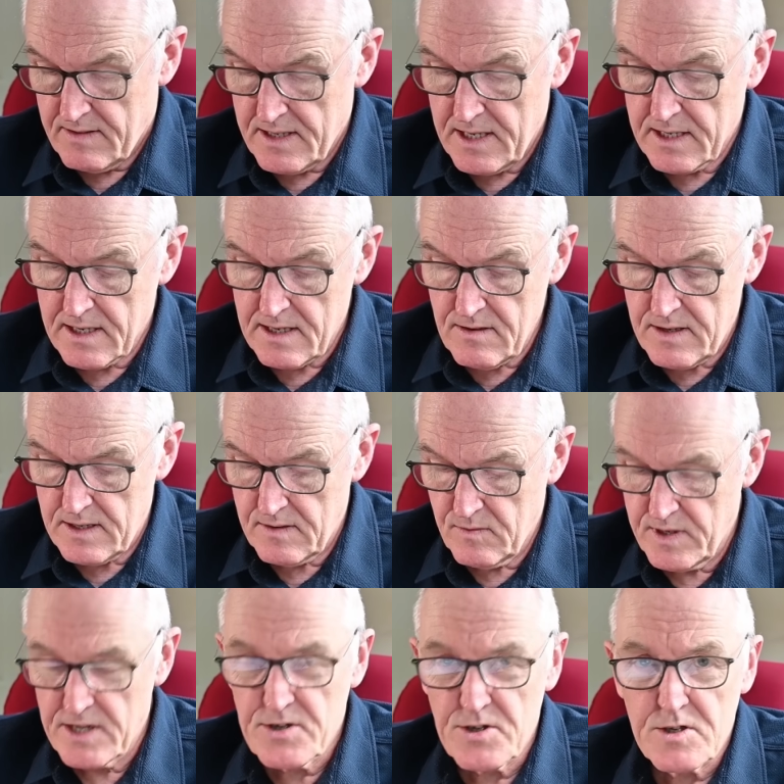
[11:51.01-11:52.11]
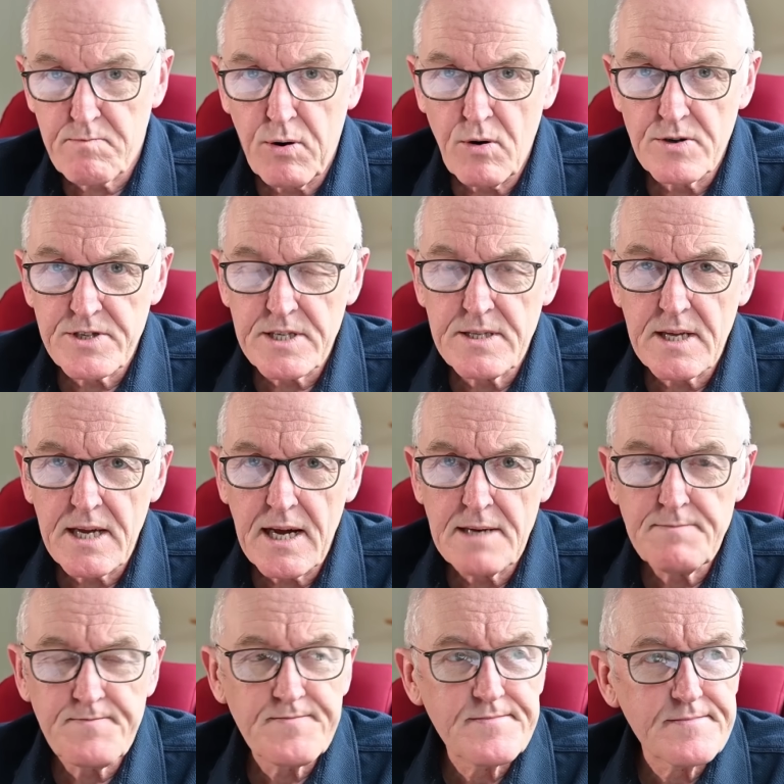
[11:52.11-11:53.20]
There you go. We're just pawns in the
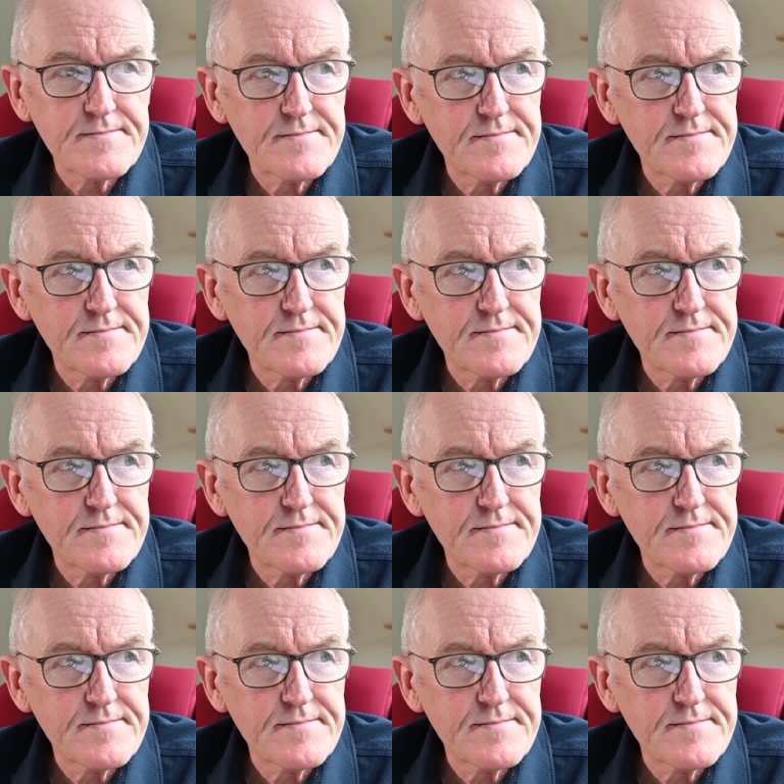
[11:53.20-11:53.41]
game.